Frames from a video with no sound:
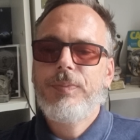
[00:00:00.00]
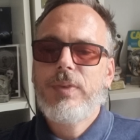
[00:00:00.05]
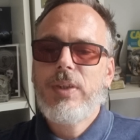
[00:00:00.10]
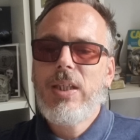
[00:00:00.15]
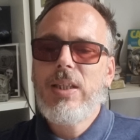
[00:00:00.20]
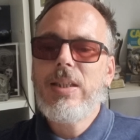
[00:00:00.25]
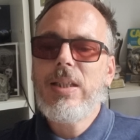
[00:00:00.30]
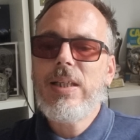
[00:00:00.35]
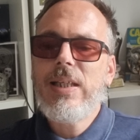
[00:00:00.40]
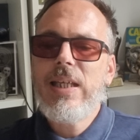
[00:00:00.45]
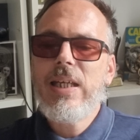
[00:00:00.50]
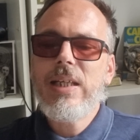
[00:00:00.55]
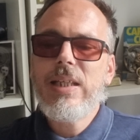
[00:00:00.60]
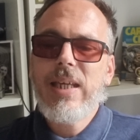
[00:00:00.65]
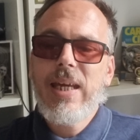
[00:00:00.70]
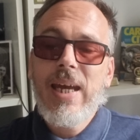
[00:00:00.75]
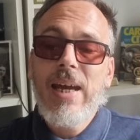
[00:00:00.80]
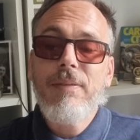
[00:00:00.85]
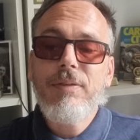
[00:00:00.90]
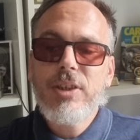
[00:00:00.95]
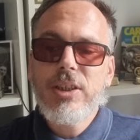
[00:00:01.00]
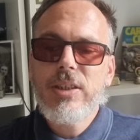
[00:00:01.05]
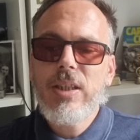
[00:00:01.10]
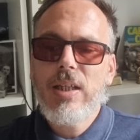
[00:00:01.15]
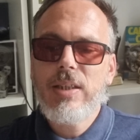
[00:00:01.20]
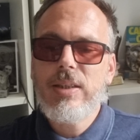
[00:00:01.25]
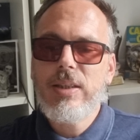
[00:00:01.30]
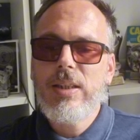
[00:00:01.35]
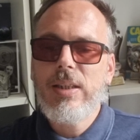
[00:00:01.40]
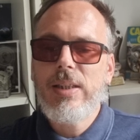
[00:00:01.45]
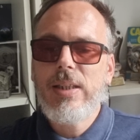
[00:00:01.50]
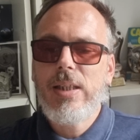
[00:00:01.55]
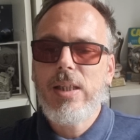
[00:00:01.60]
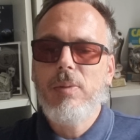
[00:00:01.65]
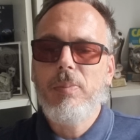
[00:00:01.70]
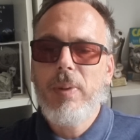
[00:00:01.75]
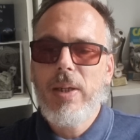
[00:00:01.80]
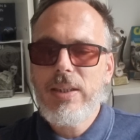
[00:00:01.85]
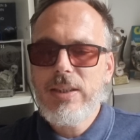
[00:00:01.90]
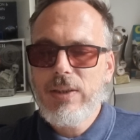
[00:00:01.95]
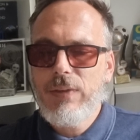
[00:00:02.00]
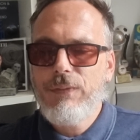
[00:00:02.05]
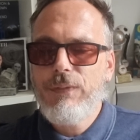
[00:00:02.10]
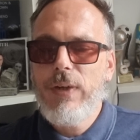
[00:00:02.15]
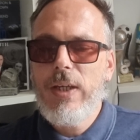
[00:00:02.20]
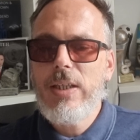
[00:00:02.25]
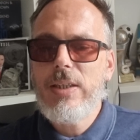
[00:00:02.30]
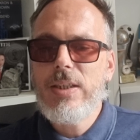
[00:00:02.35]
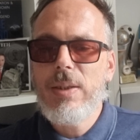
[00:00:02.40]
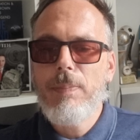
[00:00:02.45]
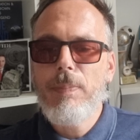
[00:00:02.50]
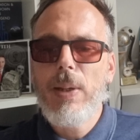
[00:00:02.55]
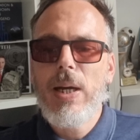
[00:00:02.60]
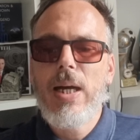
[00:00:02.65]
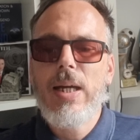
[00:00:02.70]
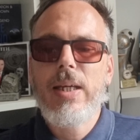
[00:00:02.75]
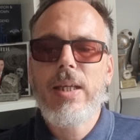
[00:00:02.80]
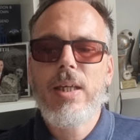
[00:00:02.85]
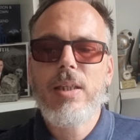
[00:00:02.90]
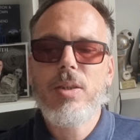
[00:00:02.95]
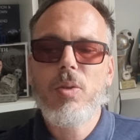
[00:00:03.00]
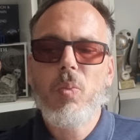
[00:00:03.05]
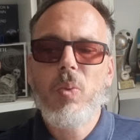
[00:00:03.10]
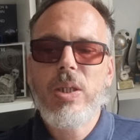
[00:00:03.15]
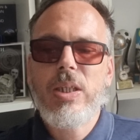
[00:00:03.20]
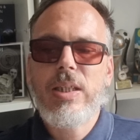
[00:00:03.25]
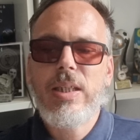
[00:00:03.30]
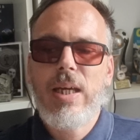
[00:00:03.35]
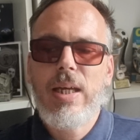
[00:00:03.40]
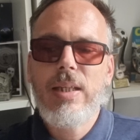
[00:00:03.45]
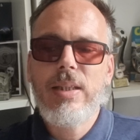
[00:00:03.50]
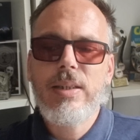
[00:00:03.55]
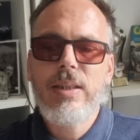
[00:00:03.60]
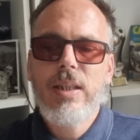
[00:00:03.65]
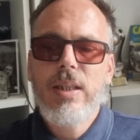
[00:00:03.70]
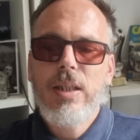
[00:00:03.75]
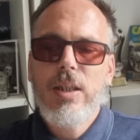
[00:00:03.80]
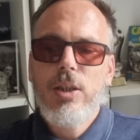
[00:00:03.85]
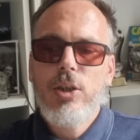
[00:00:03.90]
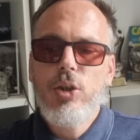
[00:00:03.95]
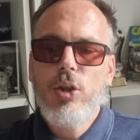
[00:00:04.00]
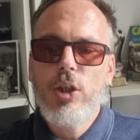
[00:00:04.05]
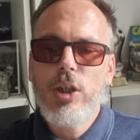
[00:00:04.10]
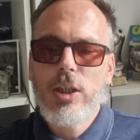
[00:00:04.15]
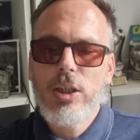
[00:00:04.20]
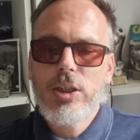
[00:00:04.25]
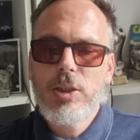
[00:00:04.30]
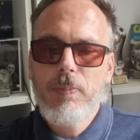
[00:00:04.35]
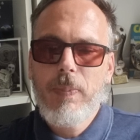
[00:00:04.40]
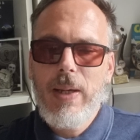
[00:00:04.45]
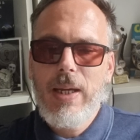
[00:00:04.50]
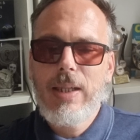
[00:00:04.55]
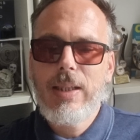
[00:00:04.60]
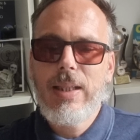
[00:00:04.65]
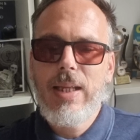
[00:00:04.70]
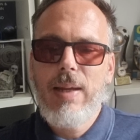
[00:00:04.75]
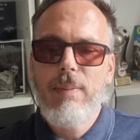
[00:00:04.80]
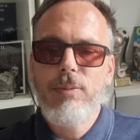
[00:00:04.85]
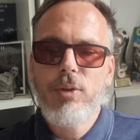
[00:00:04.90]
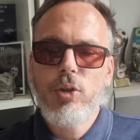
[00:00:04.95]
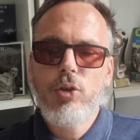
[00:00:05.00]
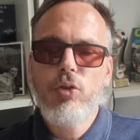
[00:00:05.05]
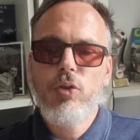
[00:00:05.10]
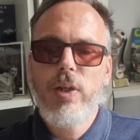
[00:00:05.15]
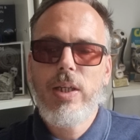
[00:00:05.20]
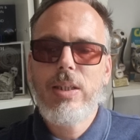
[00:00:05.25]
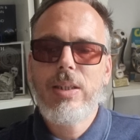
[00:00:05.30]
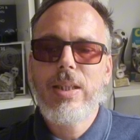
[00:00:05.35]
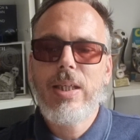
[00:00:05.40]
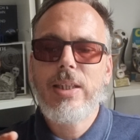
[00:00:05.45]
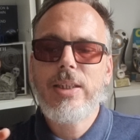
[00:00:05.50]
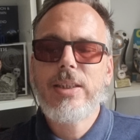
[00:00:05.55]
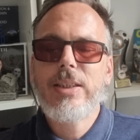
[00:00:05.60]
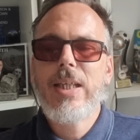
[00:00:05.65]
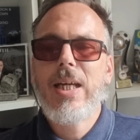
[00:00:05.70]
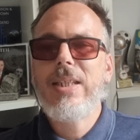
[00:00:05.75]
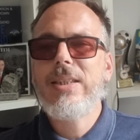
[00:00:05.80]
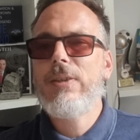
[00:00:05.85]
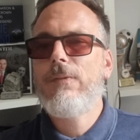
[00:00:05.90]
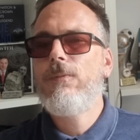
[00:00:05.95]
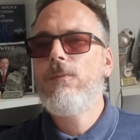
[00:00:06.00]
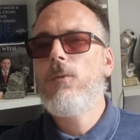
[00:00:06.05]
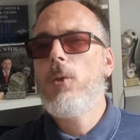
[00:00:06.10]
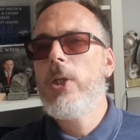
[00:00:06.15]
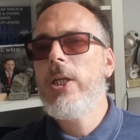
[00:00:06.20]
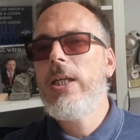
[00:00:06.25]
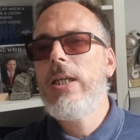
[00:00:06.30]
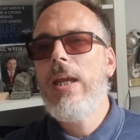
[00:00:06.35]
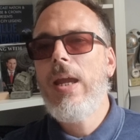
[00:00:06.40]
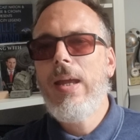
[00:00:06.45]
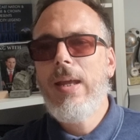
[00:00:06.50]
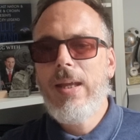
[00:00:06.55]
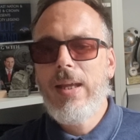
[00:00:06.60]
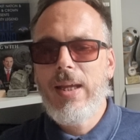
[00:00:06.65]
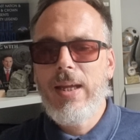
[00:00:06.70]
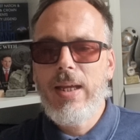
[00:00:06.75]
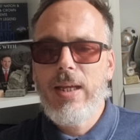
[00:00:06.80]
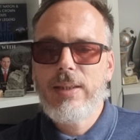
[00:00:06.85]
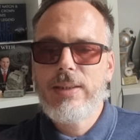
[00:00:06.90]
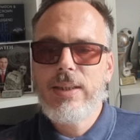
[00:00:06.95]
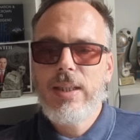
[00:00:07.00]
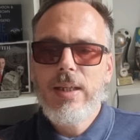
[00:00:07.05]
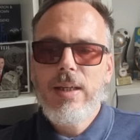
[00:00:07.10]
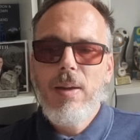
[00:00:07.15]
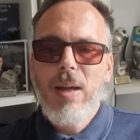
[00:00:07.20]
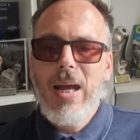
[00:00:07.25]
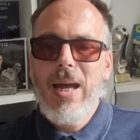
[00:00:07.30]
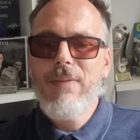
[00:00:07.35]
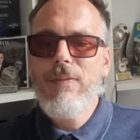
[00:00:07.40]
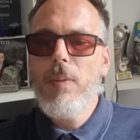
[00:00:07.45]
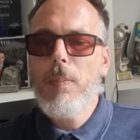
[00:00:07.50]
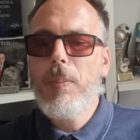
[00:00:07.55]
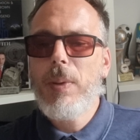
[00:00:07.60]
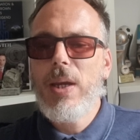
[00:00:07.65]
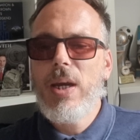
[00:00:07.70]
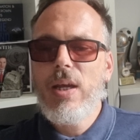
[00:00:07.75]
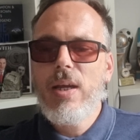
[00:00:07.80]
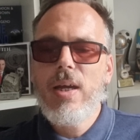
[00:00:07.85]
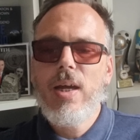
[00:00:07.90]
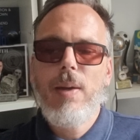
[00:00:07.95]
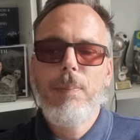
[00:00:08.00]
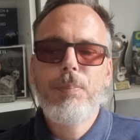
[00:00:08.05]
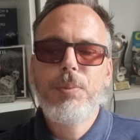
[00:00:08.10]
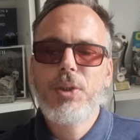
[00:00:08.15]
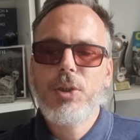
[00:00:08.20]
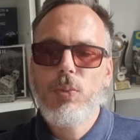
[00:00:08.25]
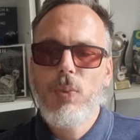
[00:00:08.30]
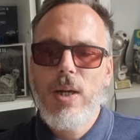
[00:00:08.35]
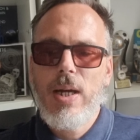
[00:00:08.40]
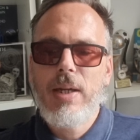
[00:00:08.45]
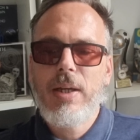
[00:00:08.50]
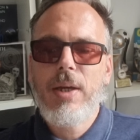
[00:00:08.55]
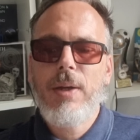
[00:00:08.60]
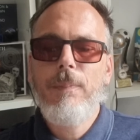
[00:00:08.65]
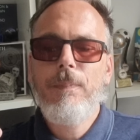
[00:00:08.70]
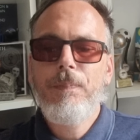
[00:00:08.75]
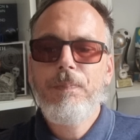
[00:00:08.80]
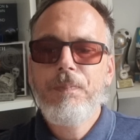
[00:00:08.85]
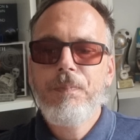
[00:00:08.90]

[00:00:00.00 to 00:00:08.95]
In the league, they have stuttered a little bit. Defeat to Barnet at the weekend. You can expect them to treat this as a free hit. Have a bit of cup swagger.